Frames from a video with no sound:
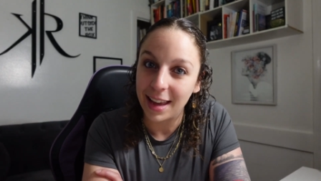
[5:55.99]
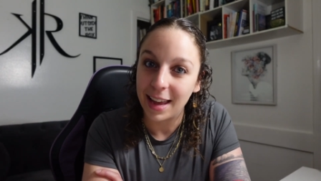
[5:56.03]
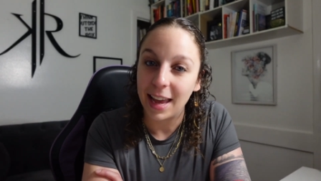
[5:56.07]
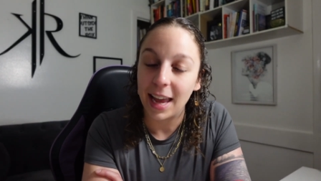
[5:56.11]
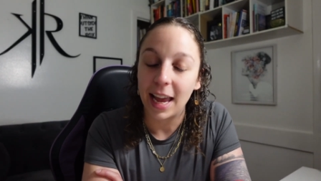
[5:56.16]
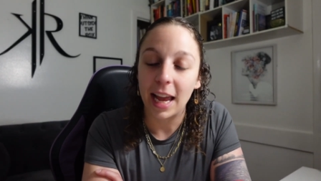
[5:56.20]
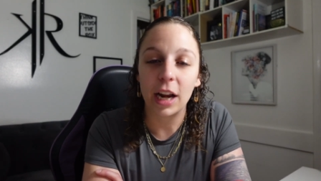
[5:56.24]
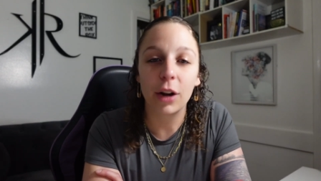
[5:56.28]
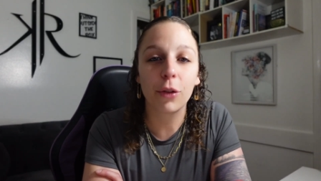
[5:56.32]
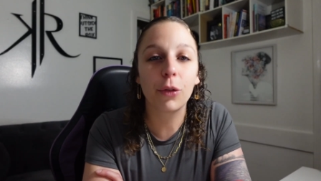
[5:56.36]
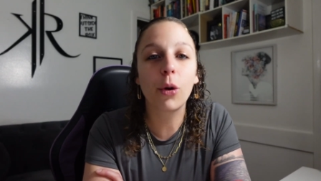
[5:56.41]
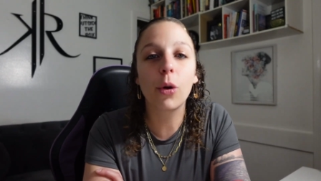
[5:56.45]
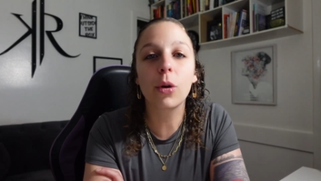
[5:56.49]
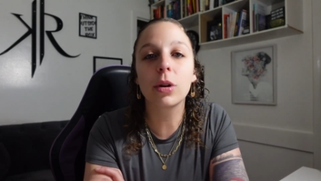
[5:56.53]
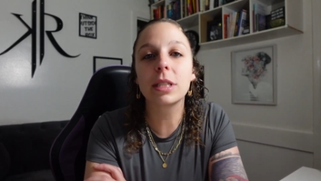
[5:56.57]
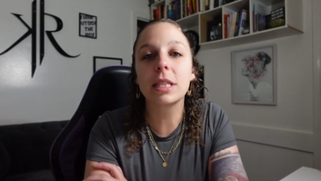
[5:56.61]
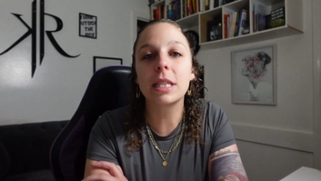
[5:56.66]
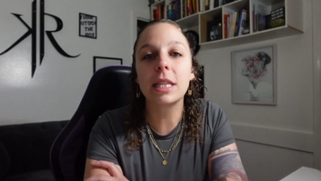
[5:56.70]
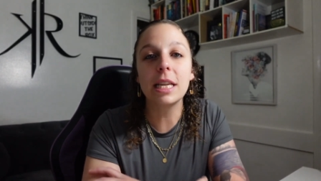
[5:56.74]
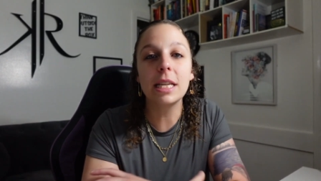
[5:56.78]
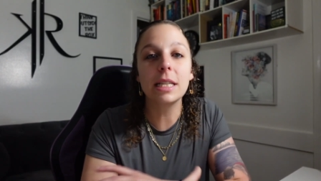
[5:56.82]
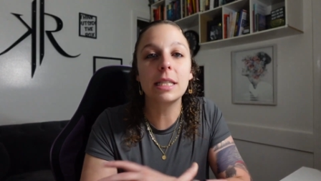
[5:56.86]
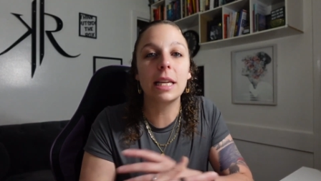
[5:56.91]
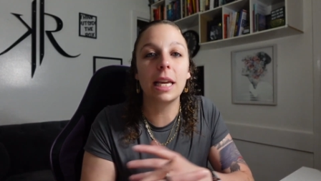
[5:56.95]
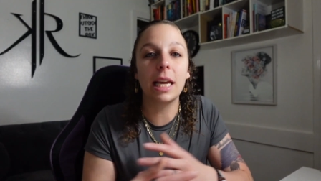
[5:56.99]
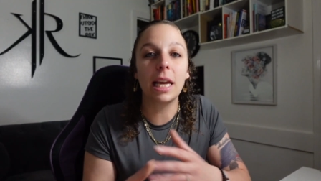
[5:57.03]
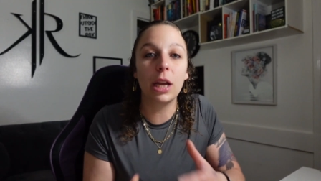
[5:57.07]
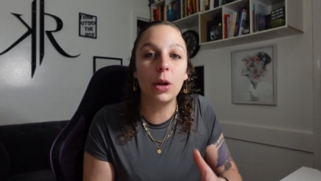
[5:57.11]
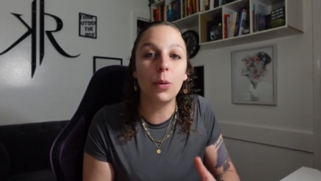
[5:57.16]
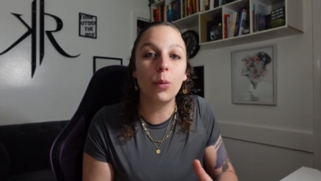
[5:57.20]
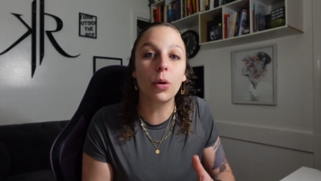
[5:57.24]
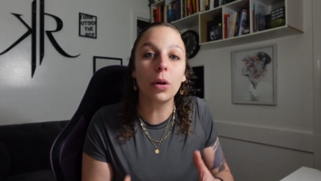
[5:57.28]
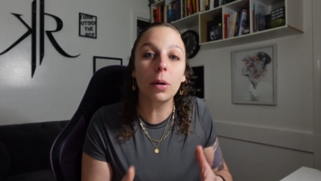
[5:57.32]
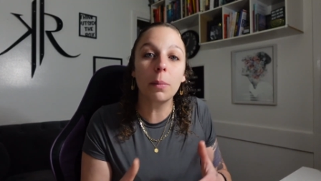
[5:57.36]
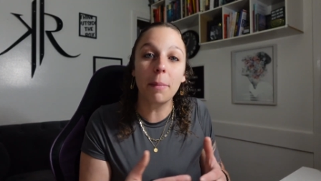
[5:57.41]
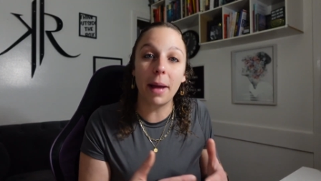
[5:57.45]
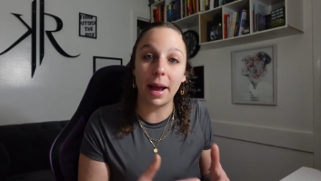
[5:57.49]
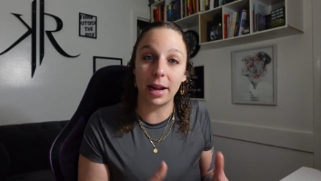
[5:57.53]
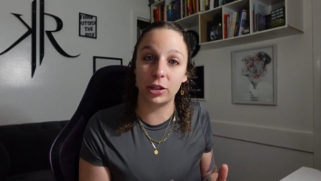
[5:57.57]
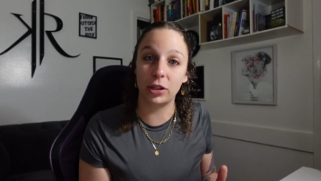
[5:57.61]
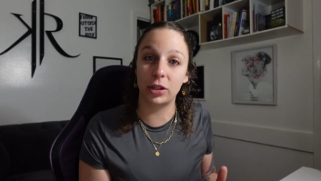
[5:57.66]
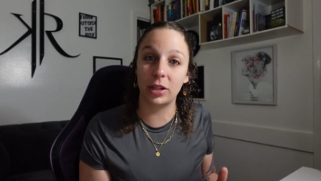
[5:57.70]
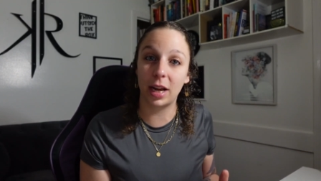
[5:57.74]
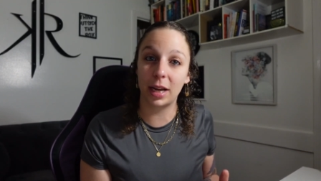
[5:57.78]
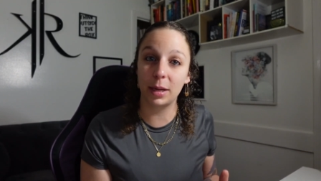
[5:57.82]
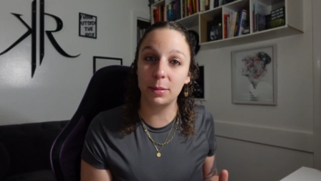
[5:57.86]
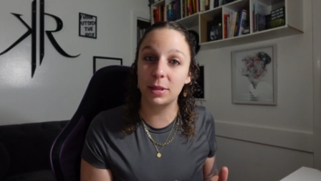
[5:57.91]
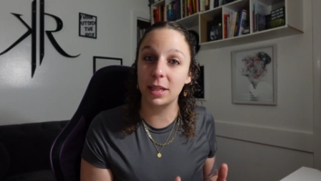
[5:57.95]
And of course, these keyword match
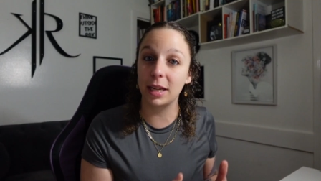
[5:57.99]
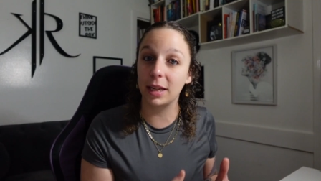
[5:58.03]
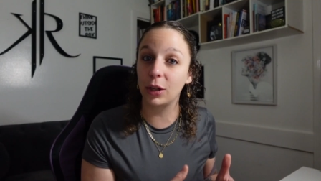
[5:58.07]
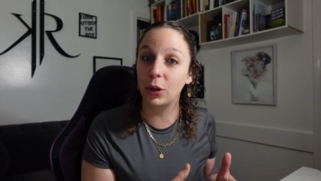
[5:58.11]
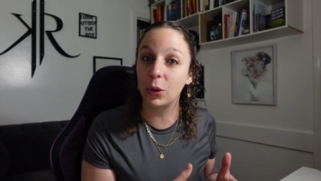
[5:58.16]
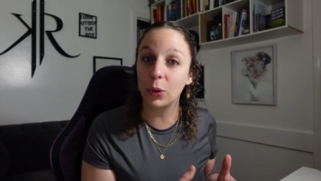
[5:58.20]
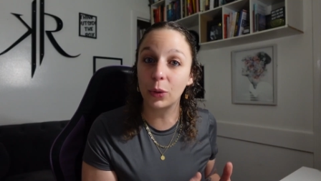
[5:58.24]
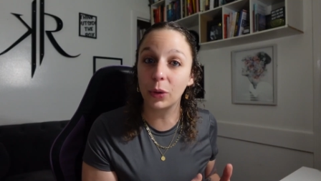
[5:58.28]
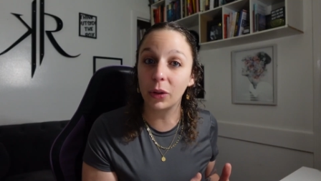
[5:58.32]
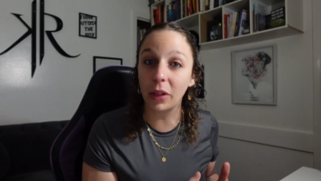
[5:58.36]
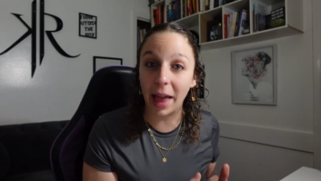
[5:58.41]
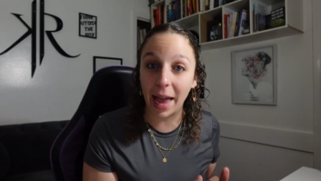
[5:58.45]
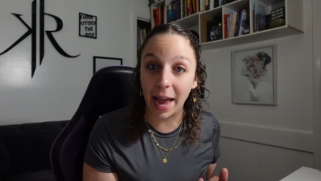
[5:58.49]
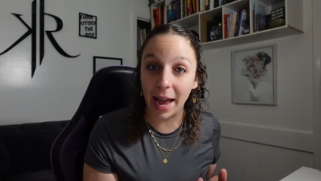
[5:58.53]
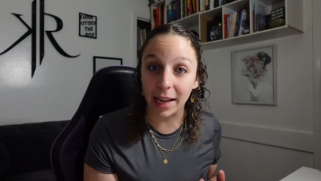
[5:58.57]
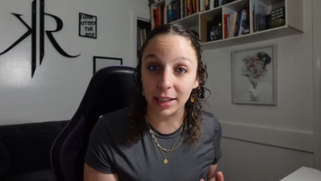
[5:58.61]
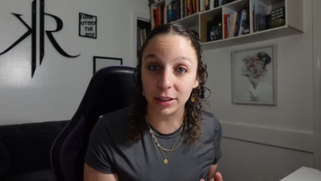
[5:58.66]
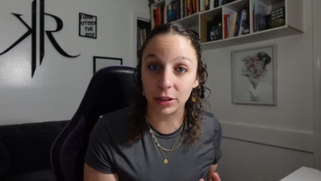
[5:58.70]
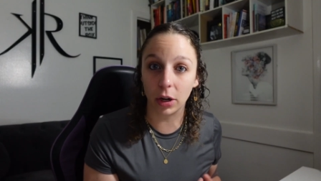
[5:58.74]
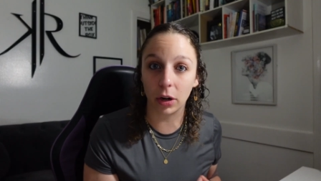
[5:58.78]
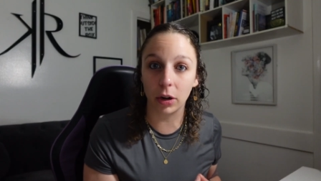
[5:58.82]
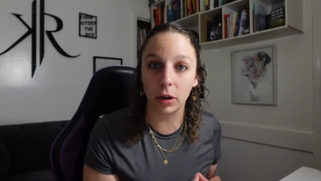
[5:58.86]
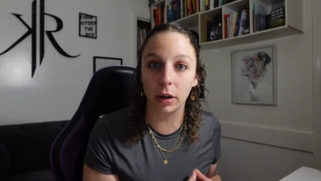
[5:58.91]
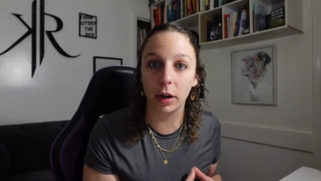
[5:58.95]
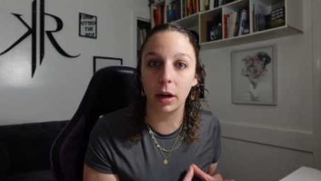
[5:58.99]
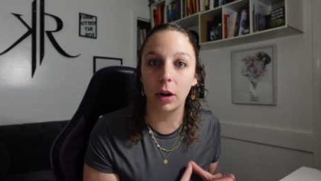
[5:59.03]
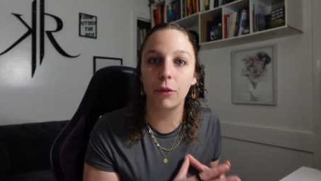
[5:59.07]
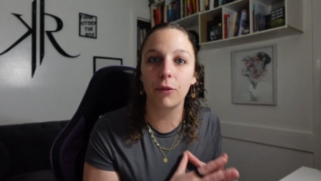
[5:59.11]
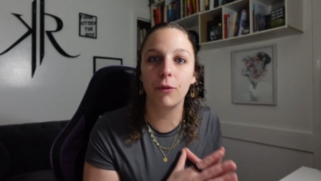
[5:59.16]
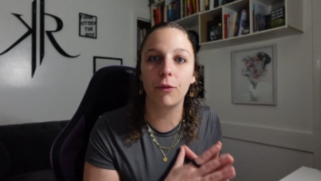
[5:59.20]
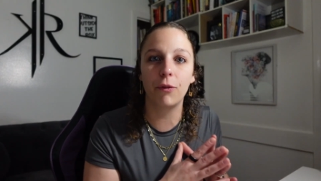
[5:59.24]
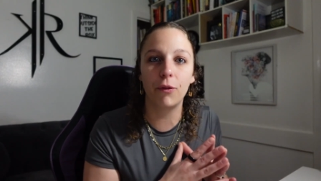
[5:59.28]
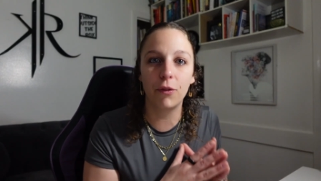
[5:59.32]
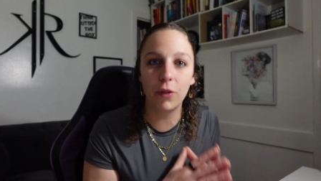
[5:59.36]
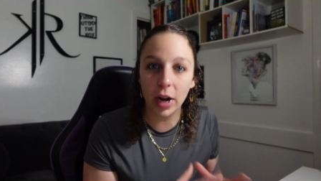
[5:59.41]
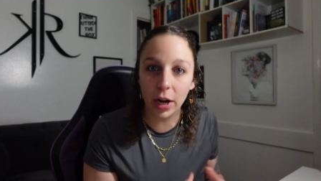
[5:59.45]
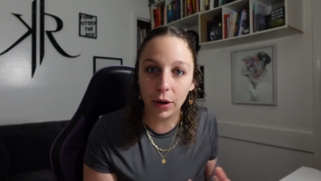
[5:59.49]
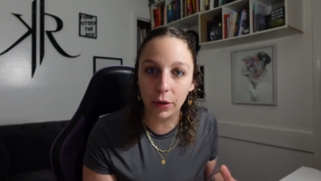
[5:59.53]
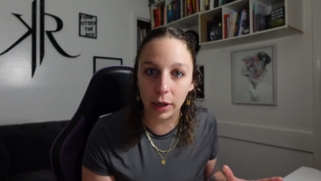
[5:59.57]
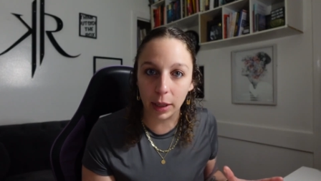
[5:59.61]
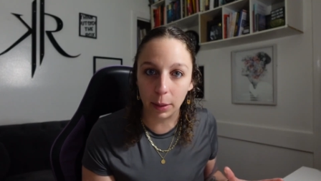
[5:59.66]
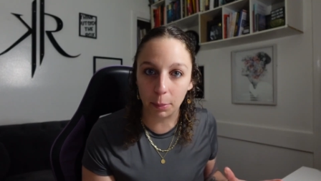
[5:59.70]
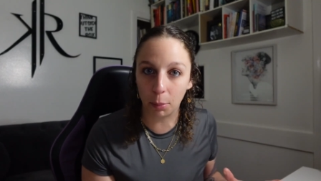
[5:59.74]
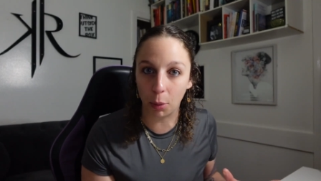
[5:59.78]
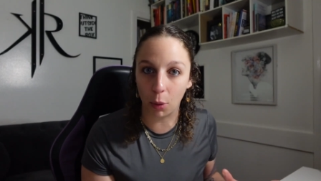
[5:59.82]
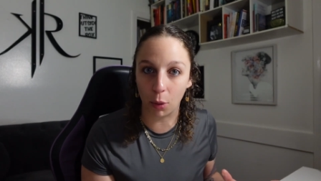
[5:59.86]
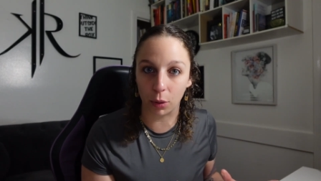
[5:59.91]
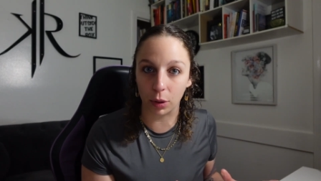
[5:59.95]
types in Google Ads are very
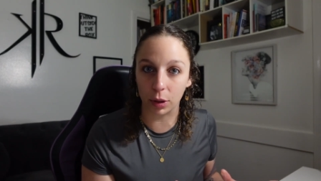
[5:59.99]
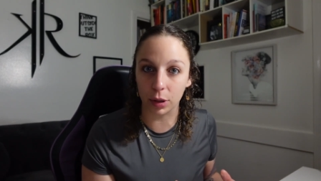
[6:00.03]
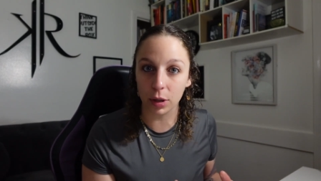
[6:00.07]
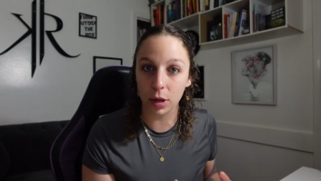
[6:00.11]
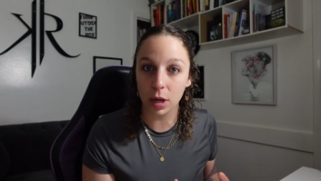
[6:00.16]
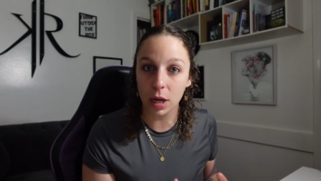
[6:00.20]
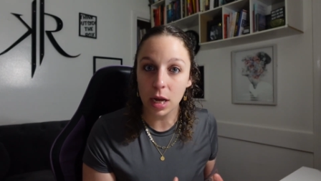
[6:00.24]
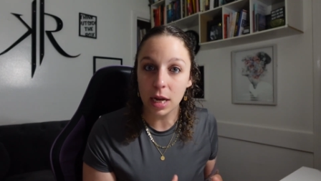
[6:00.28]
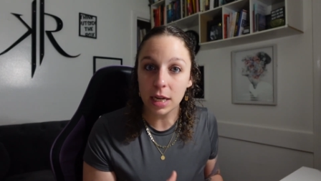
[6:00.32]
important